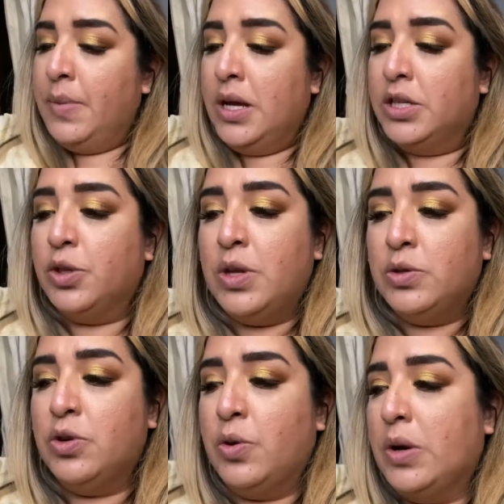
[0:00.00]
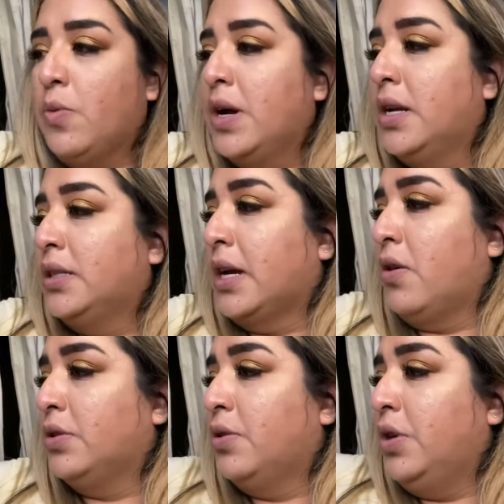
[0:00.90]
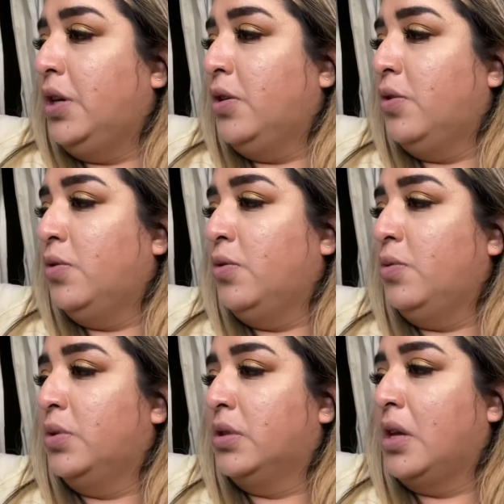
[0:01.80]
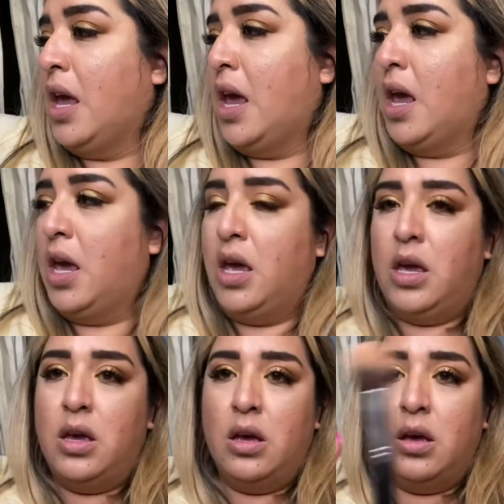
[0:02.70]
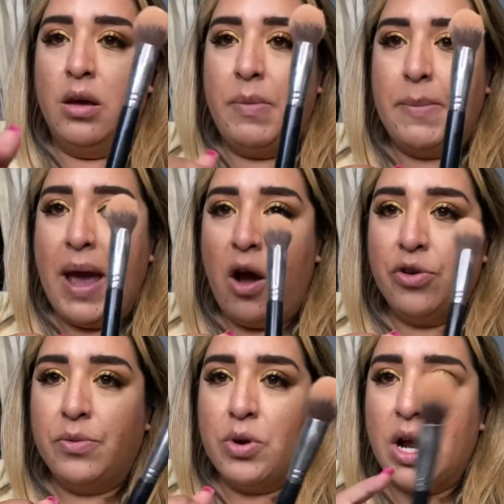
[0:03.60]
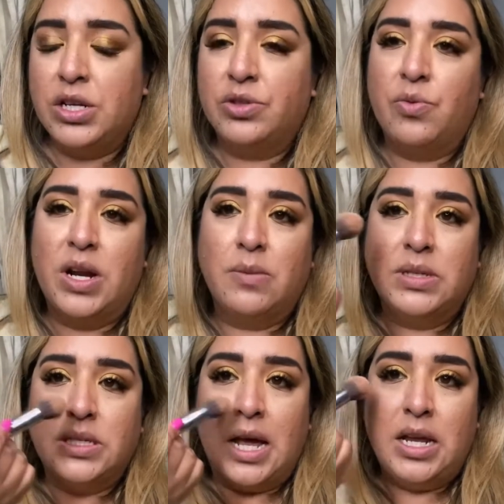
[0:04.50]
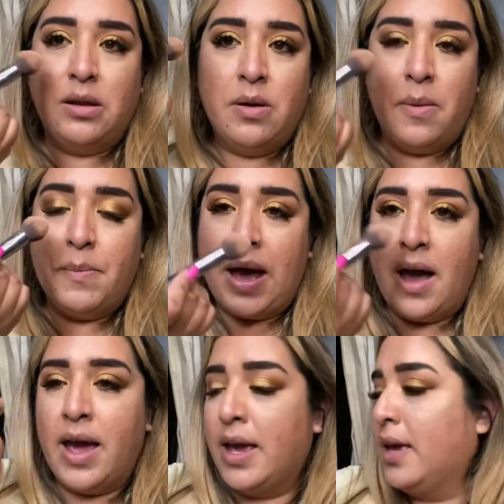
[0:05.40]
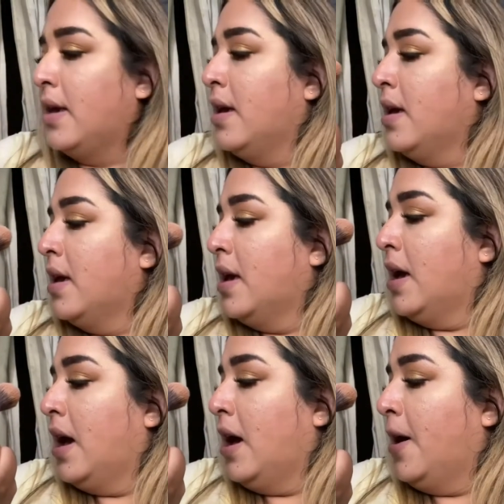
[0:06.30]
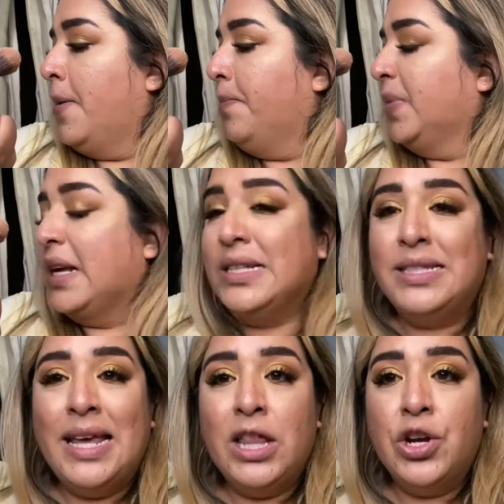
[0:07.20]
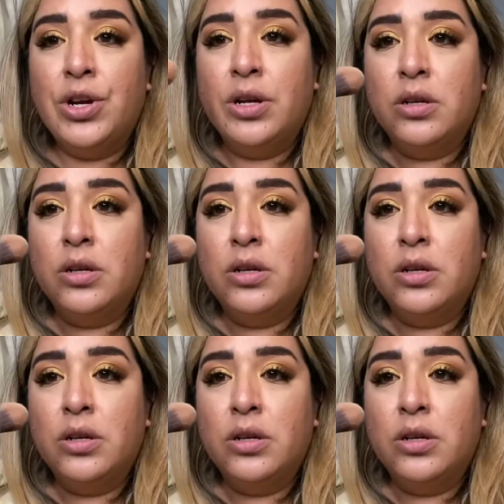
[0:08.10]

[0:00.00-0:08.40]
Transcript: So those are quick ones. I also use my powder brush when I'm setting my concealer.